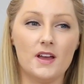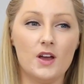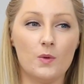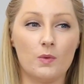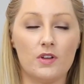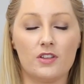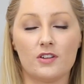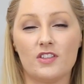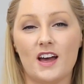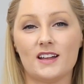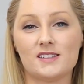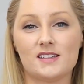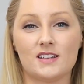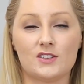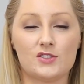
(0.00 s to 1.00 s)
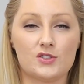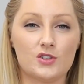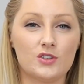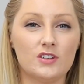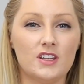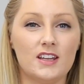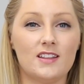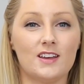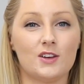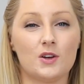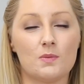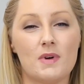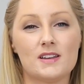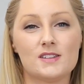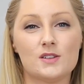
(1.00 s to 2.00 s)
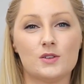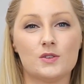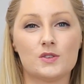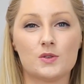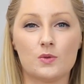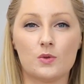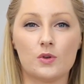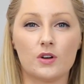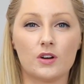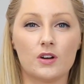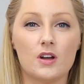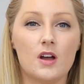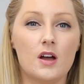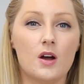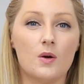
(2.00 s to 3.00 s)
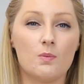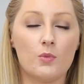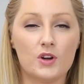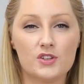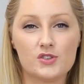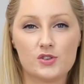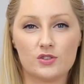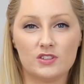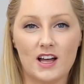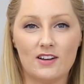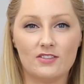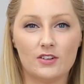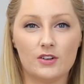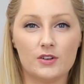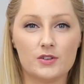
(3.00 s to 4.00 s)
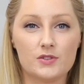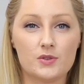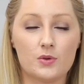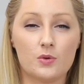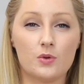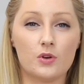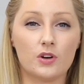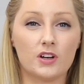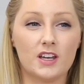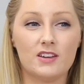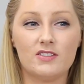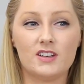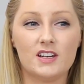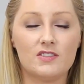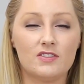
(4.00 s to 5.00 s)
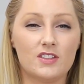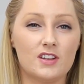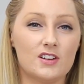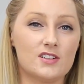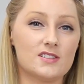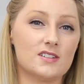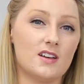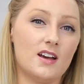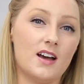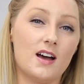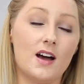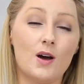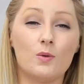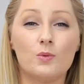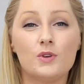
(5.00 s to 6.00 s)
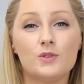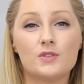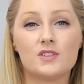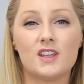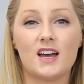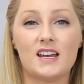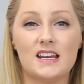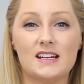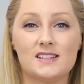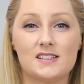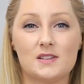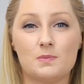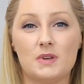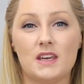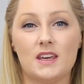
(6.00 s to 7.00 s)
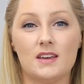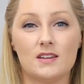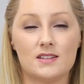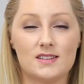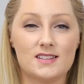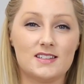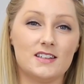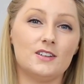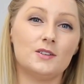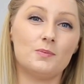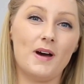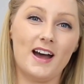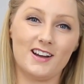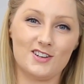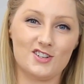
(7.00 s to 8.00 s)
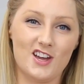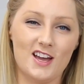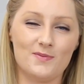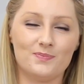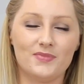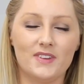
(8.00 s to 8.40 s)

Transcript: whether that's externally like your muscles or moisture levels, or even if there's a wound that needs to be sealed back shut.